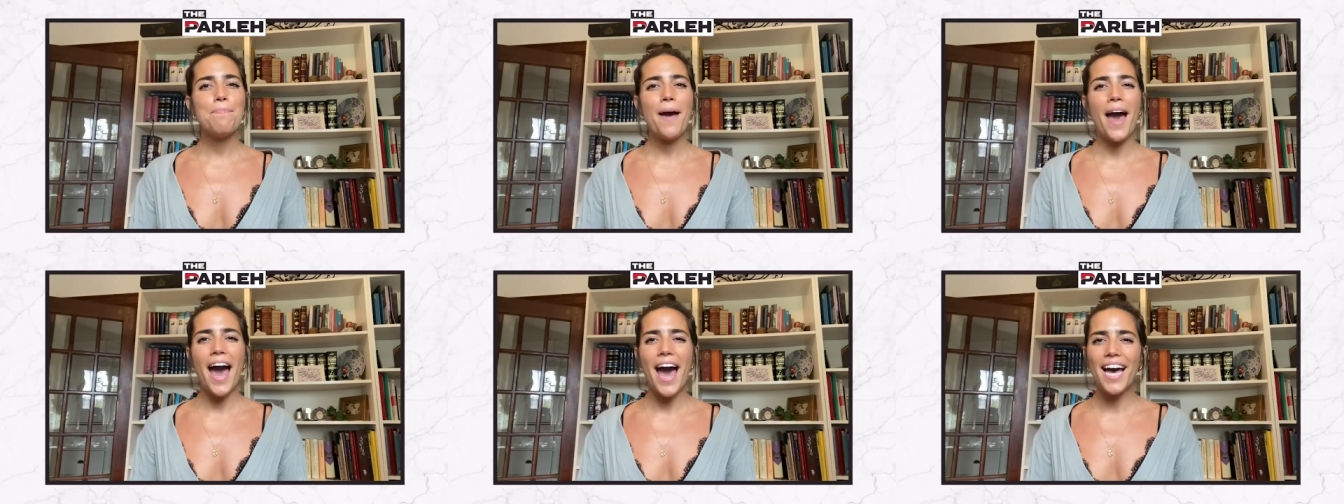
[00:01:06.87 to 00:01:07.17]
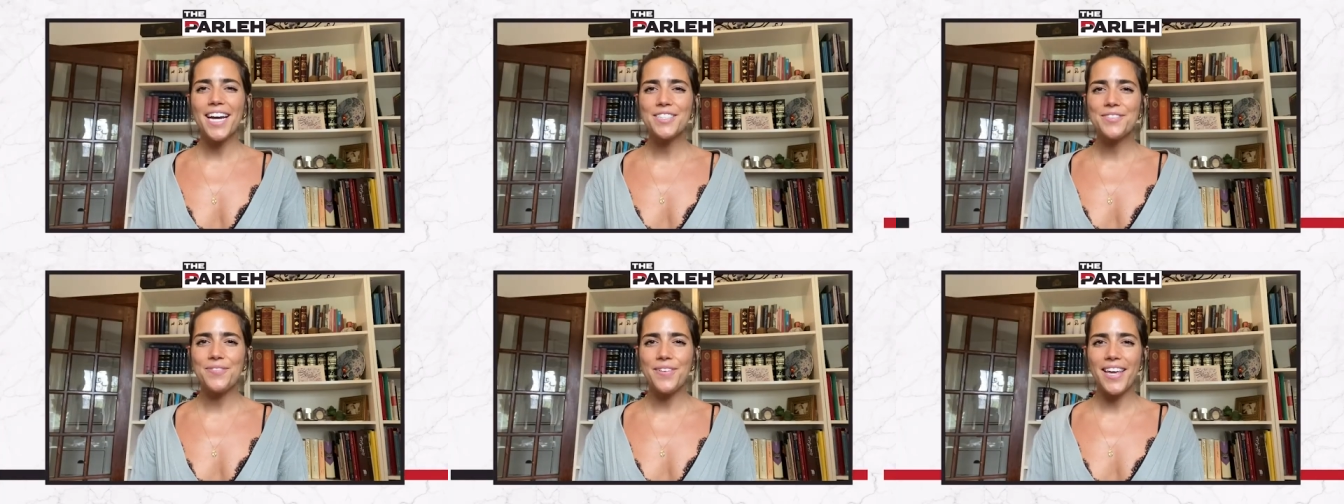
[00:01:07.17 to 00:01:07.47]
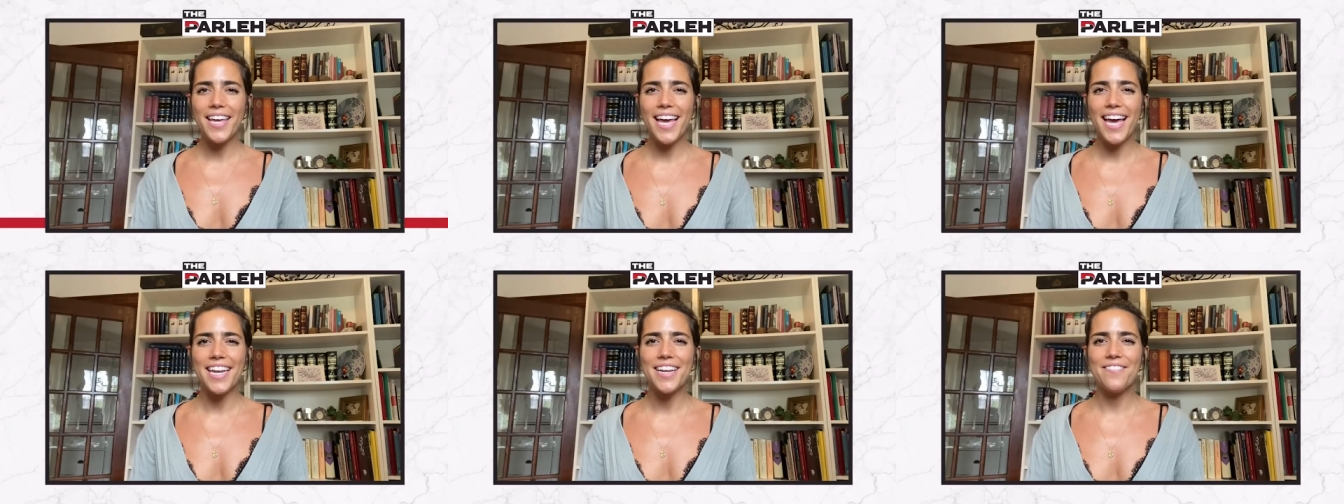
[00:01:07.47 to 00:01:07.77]
packed
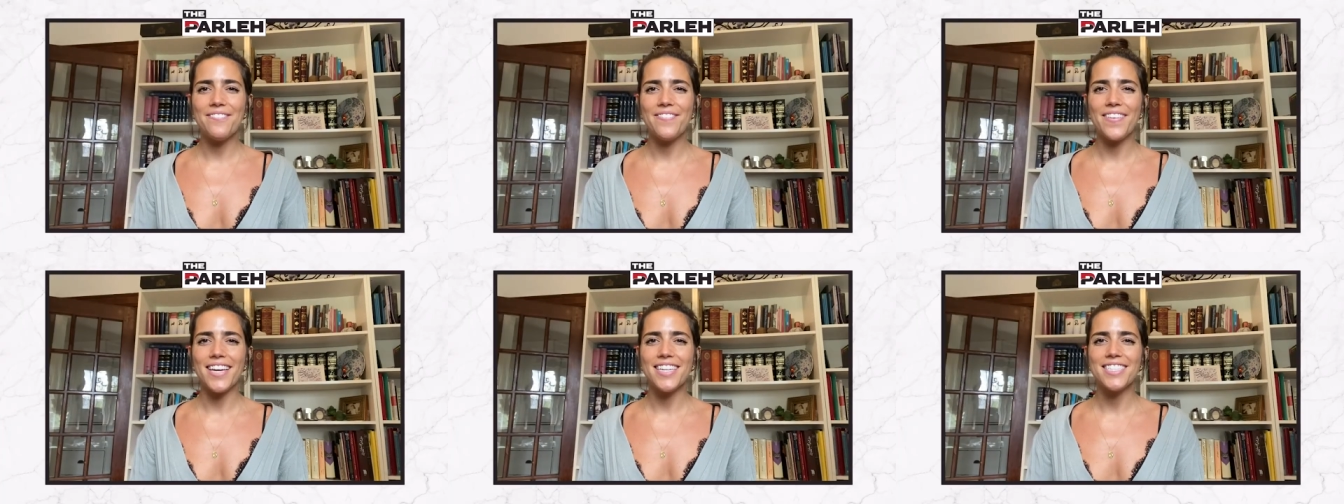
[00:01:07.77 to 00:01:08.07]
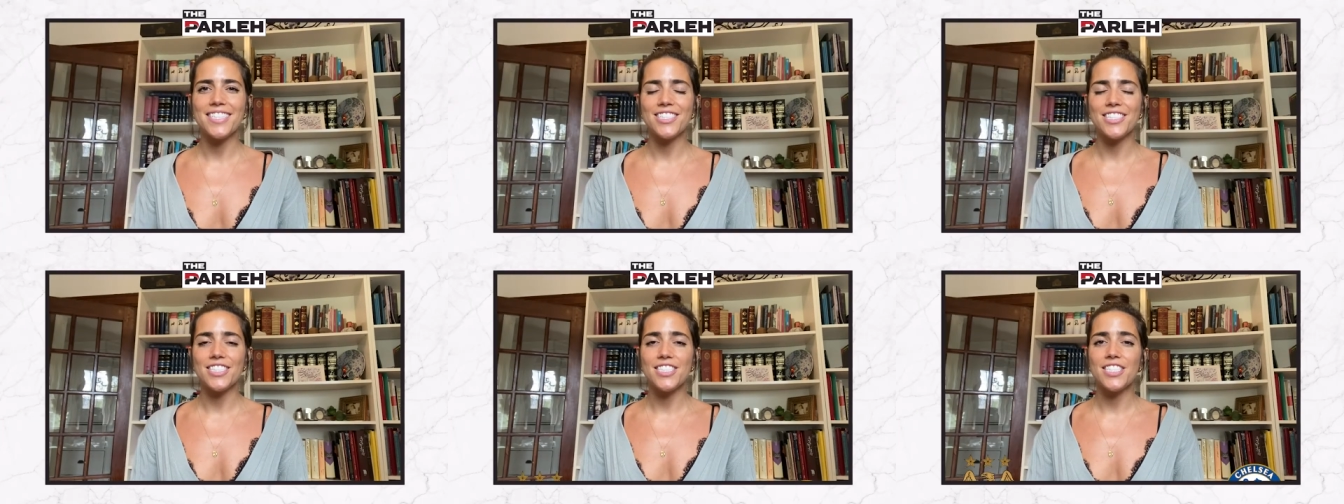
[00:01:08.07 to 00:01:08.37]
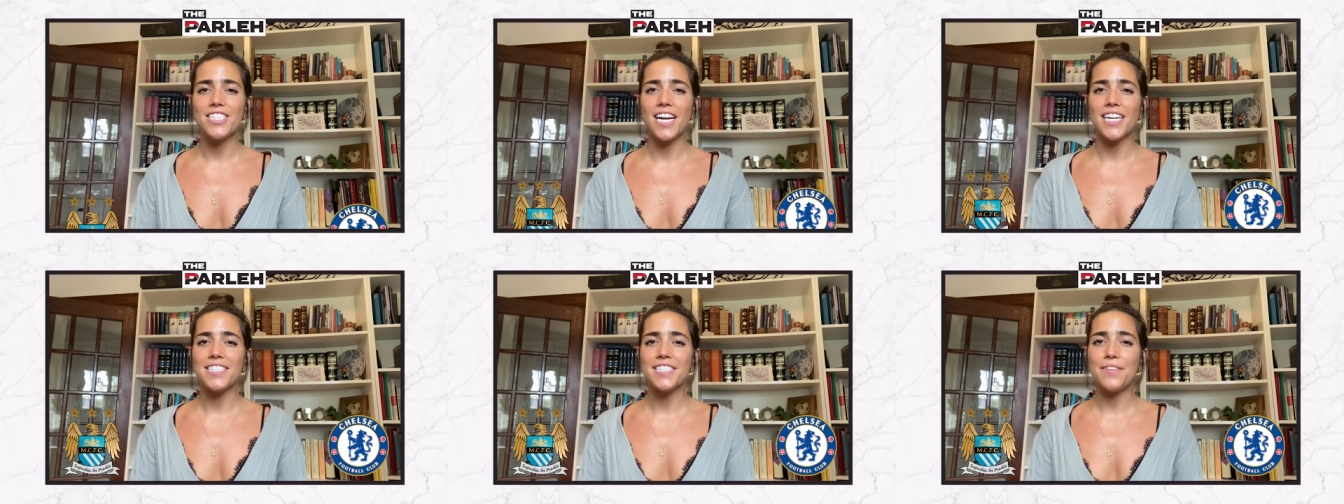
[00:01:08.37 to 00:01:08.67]
weekend of fixtures,
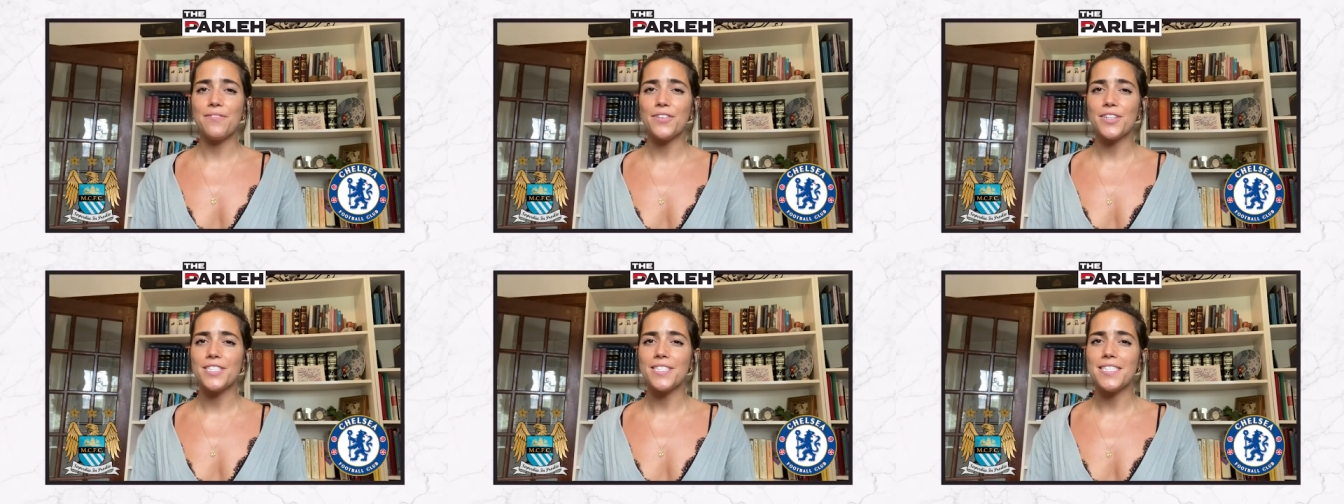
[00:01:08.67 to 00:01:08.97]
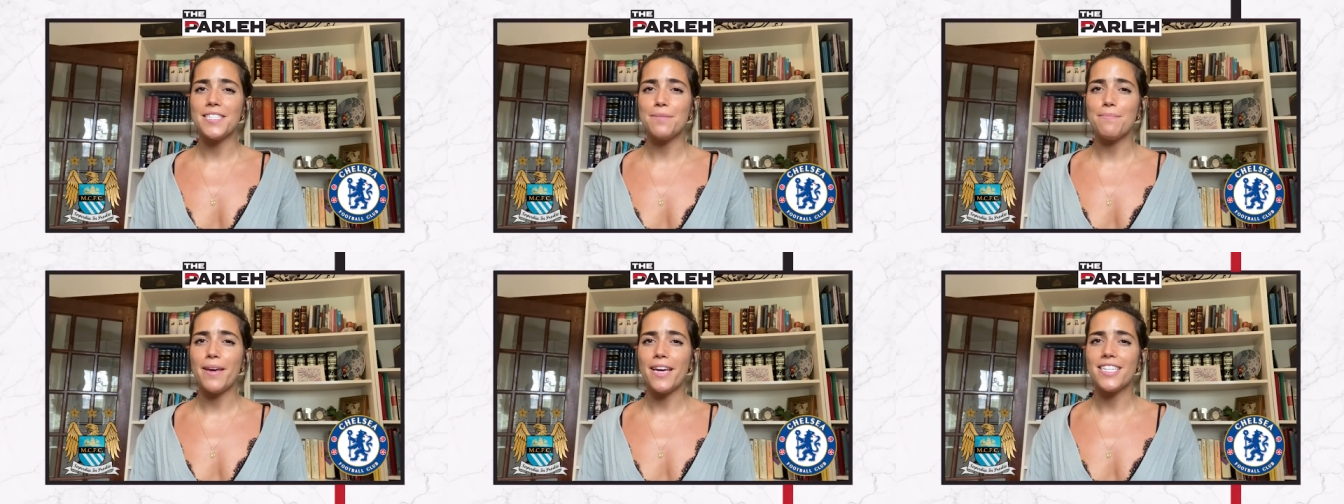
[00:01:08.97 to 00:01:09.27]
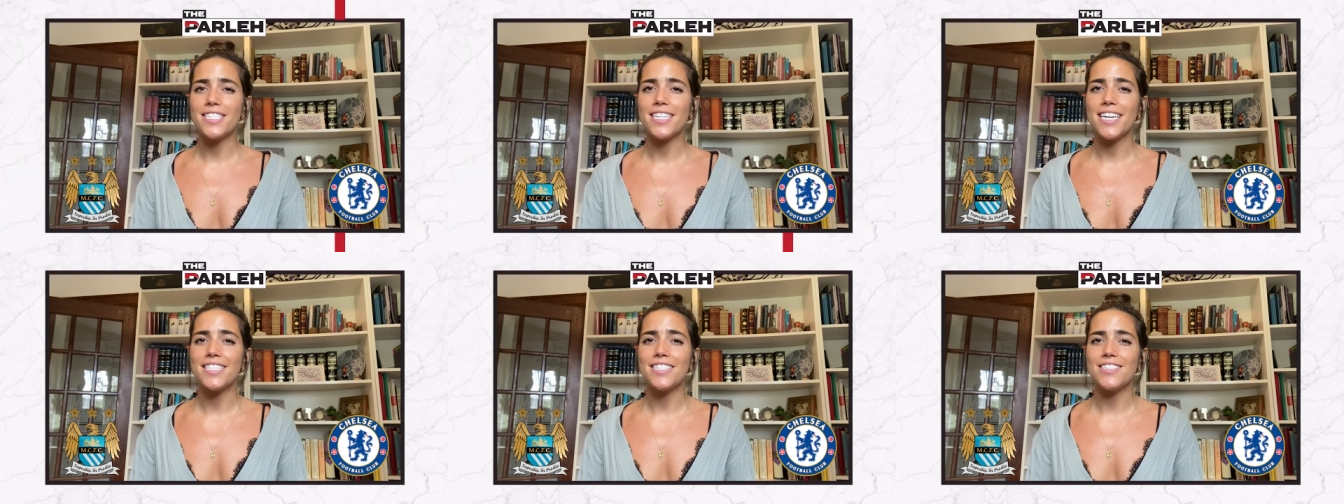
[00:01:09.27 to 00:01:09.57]
Chelsea versus
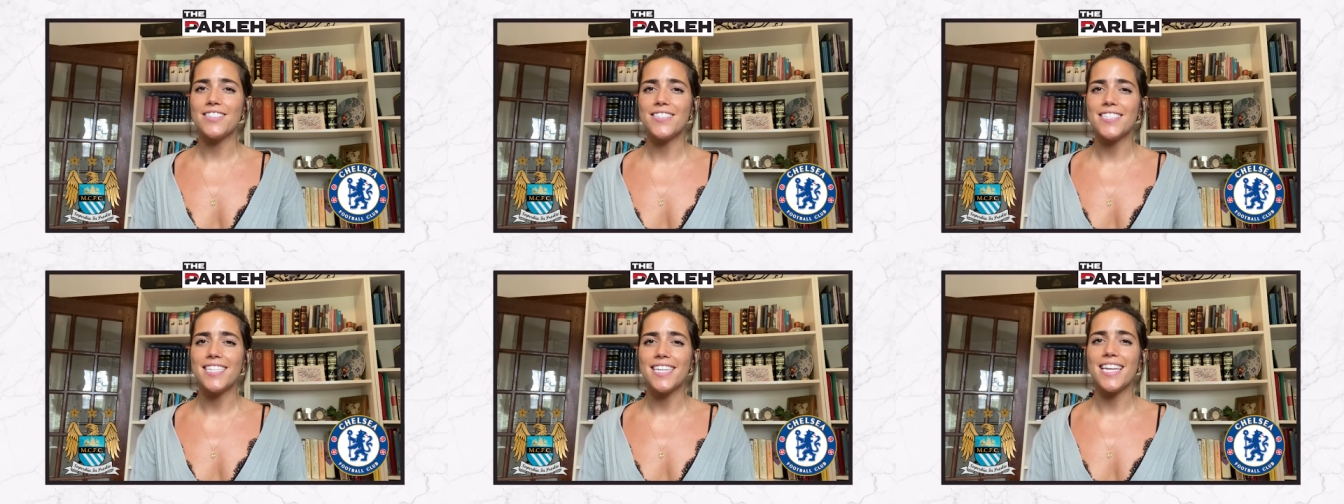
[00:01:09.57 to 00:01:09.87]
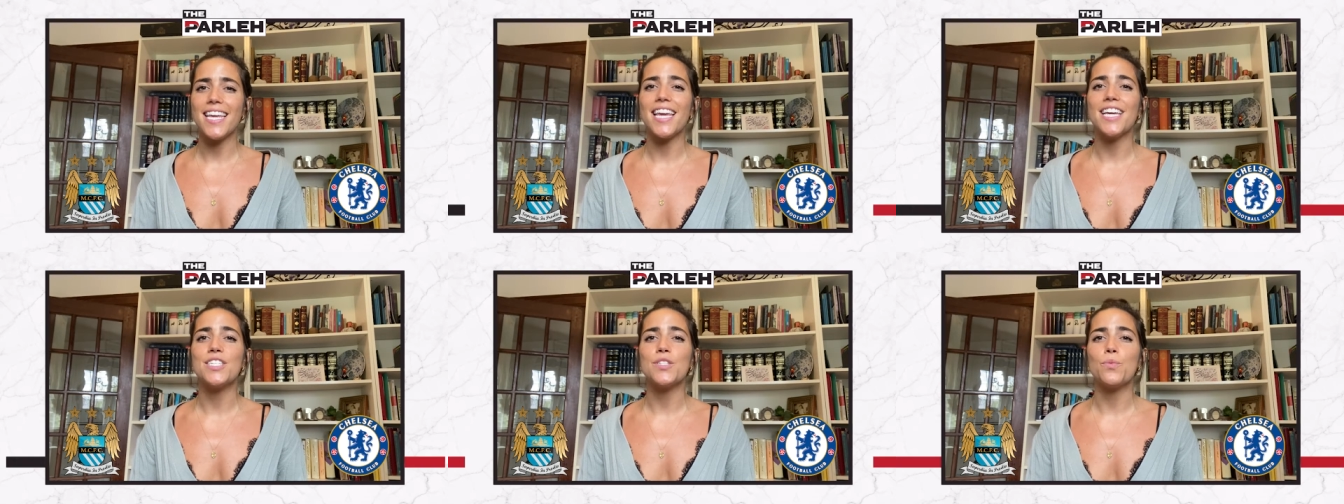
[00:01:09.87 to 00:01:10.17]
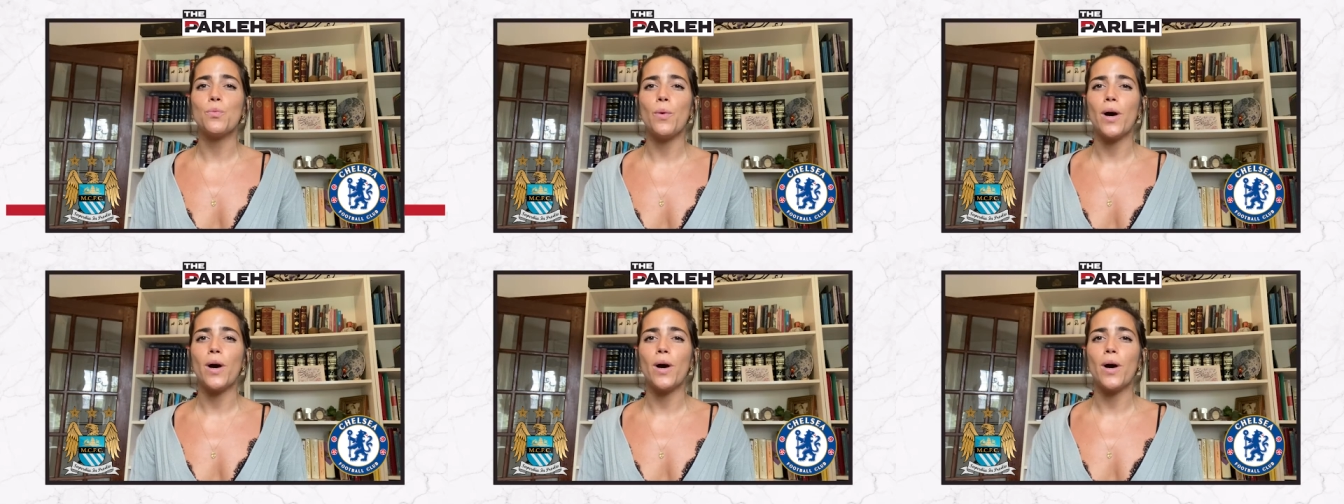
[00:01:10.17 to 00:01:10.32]
Manchester City is